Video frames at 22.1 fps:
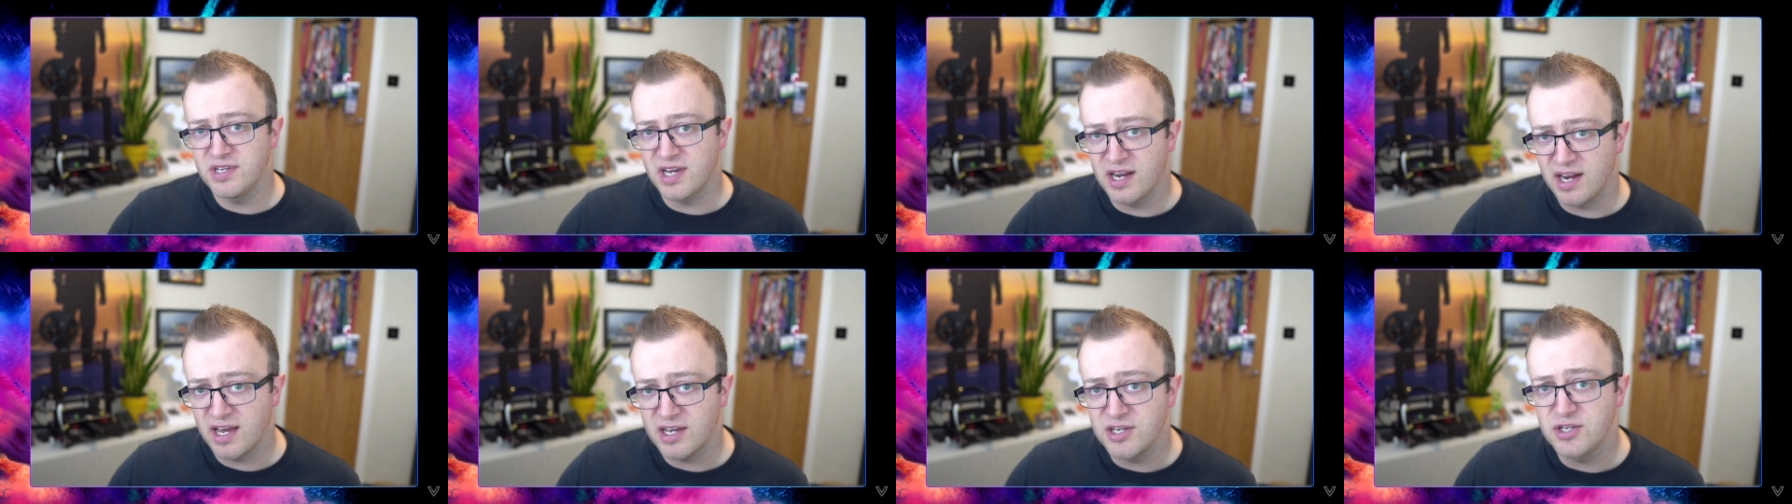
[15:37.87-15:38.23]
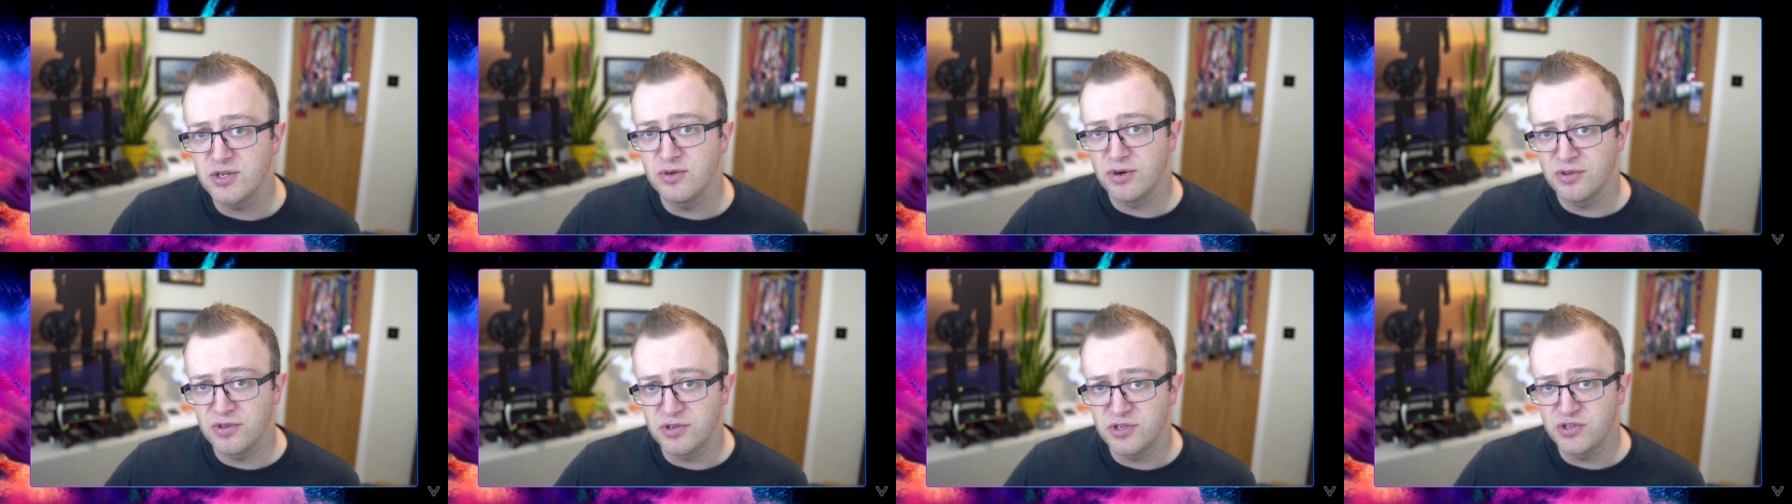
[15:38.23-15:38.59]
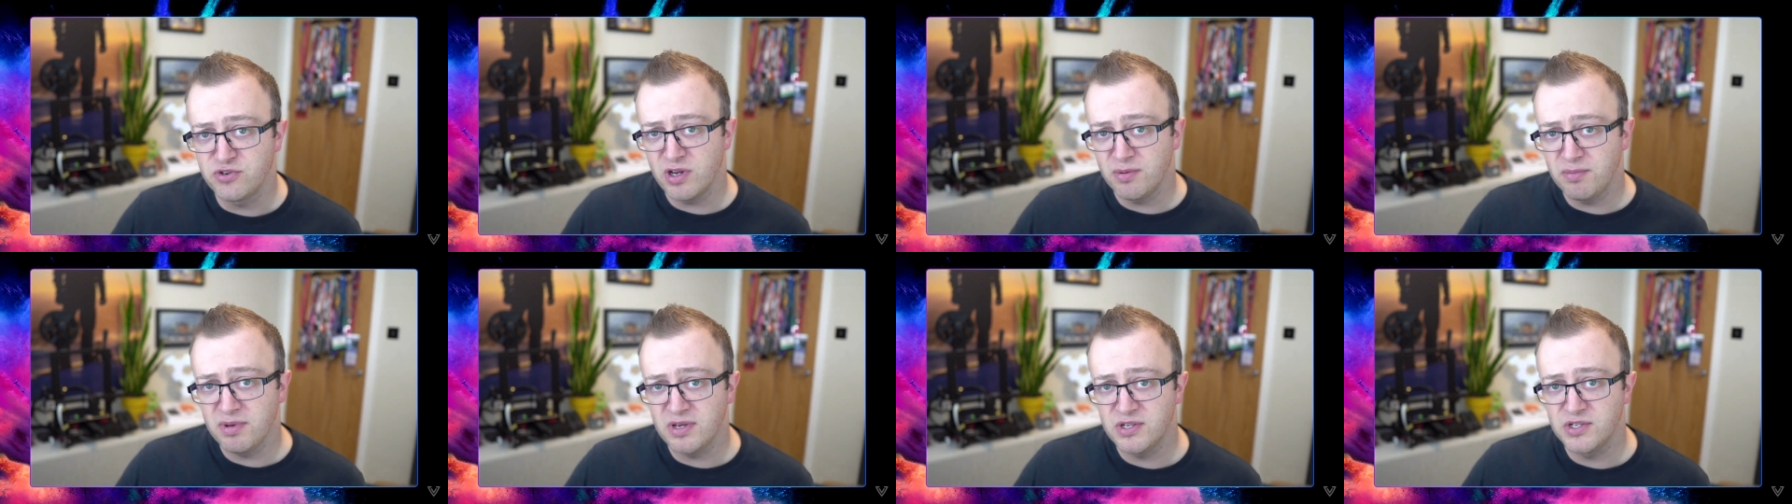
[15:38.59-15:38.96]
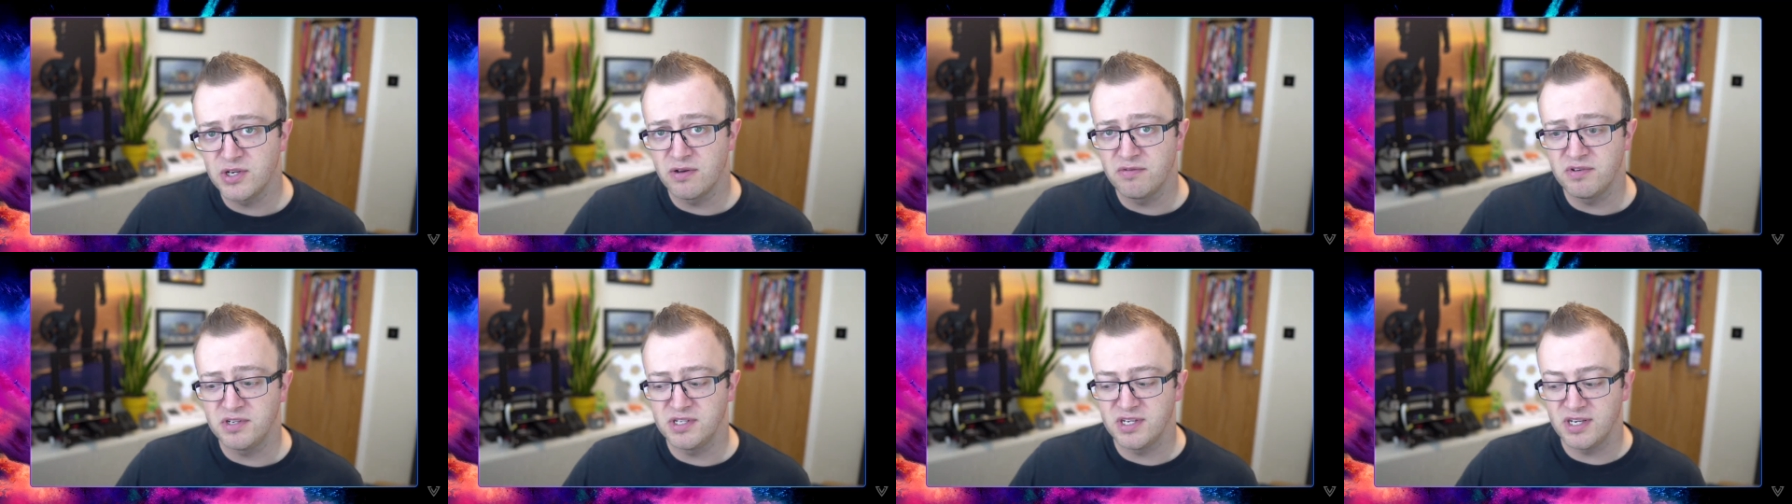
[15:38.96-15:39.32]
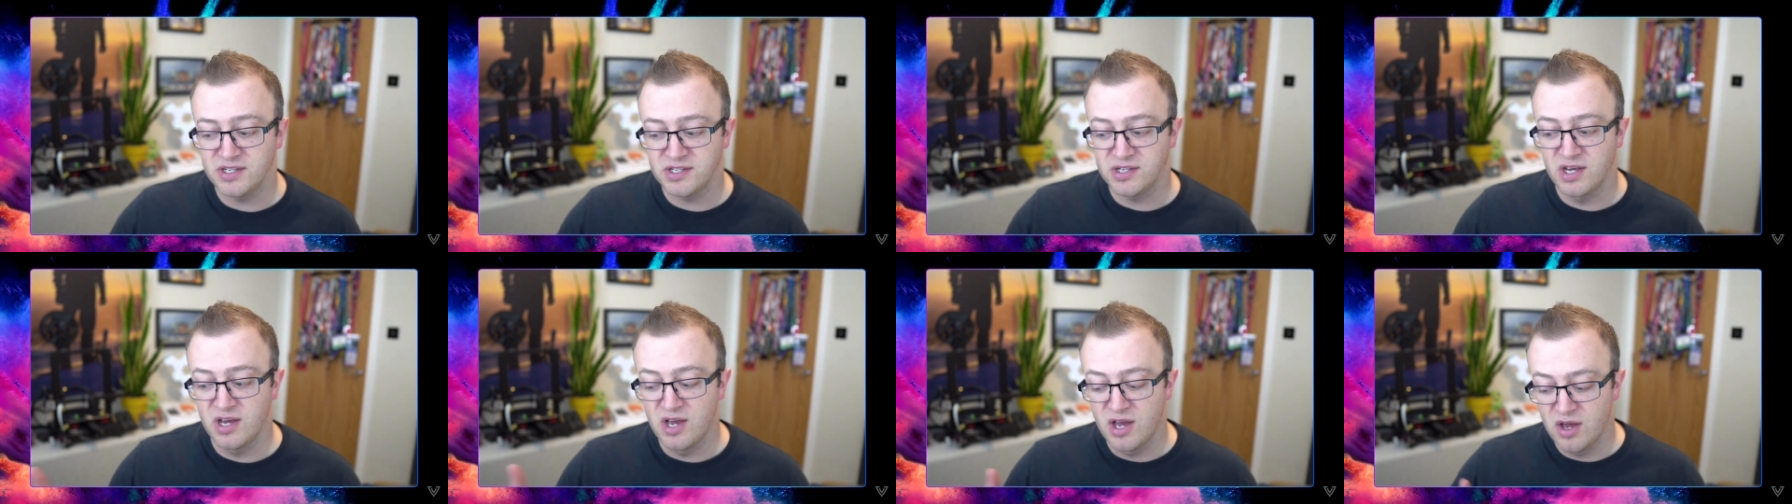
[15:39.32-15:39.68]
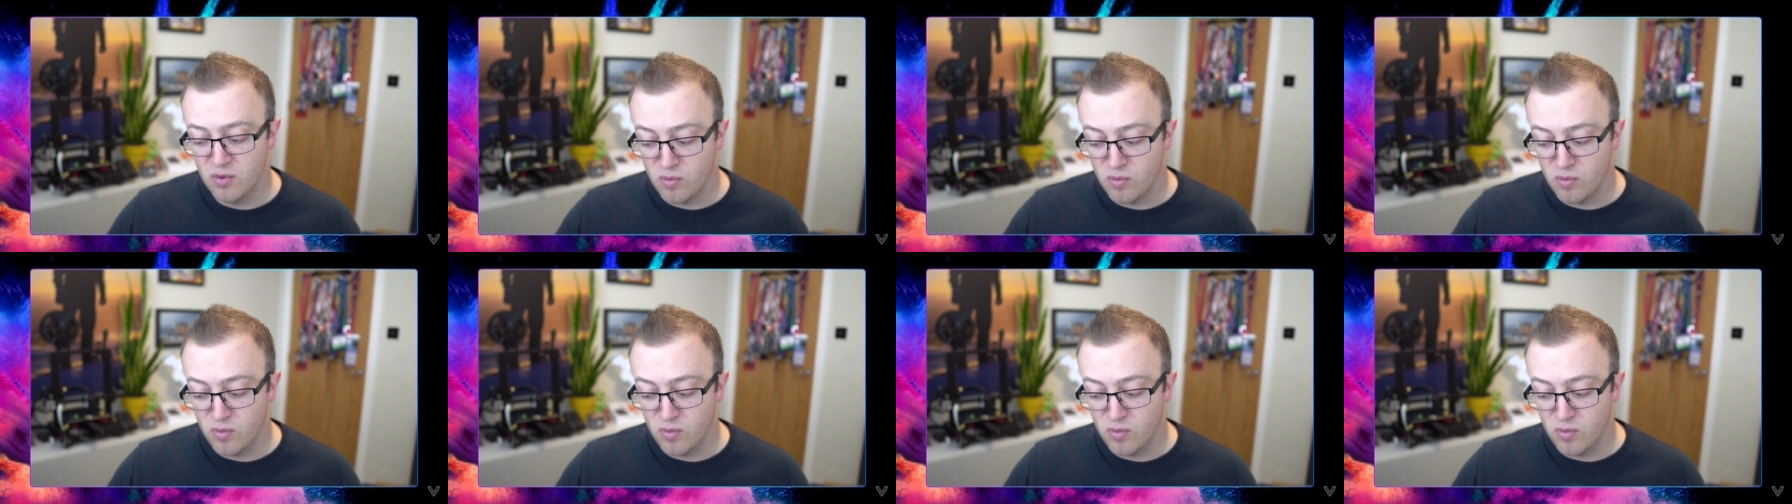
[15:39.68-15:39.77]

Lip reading: to connect to other streaming services,